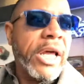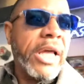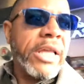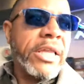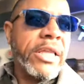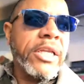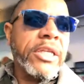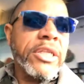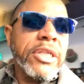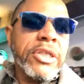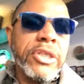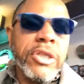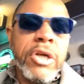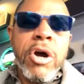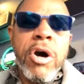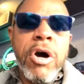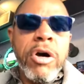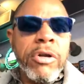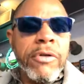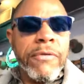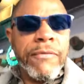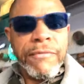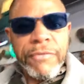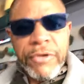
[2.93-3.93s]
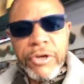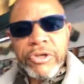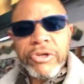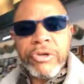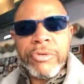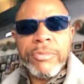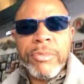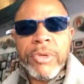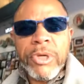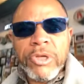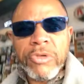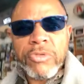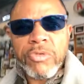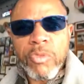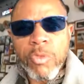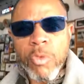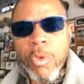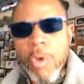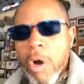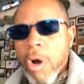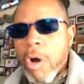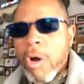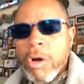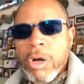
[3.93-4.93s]
I think this called the Fisherman's
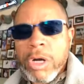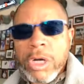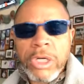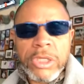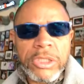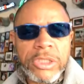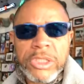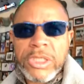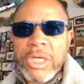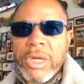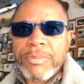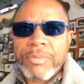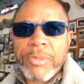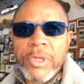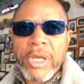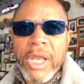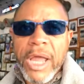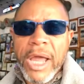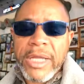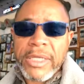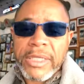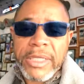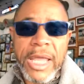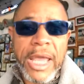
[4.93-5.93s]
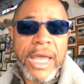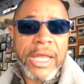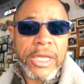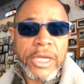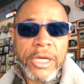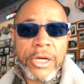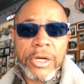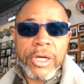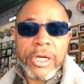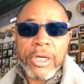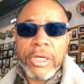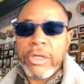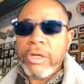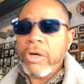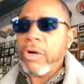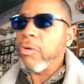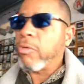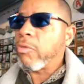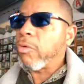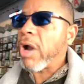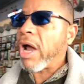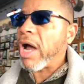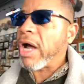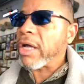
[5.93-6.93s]
Walk or something like that here in Little
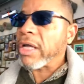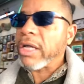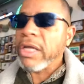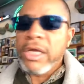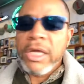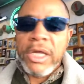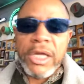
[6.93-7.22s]
Rock,